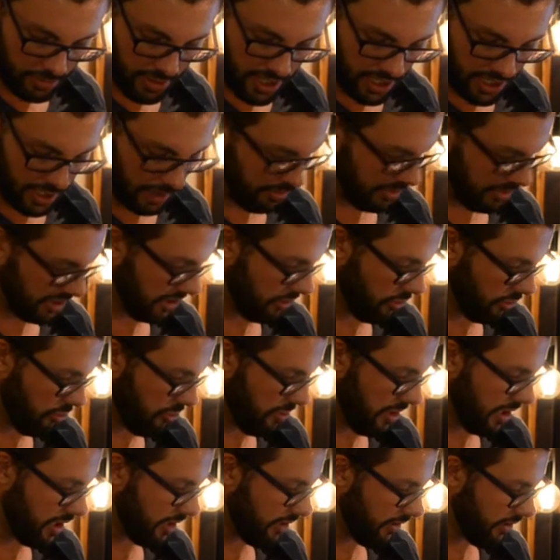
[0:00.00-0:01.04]
pickup a little
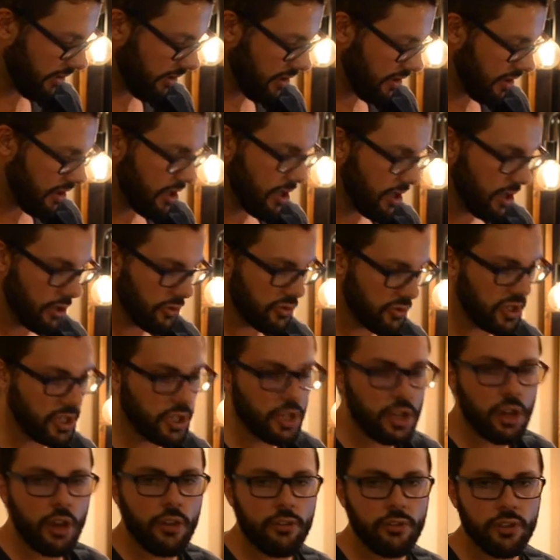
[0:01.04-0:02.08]
bit. I'm just going
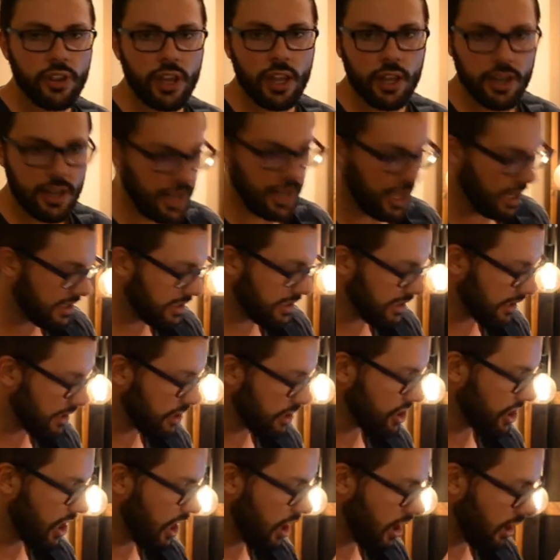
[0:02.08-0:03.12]
to go for that nasally
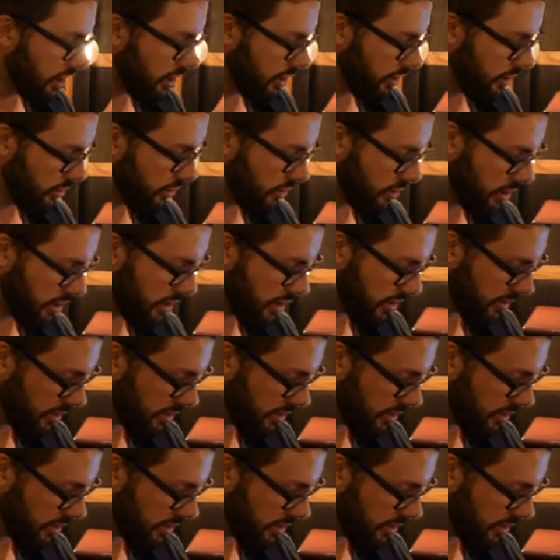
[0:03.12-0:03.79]
Jarko kind of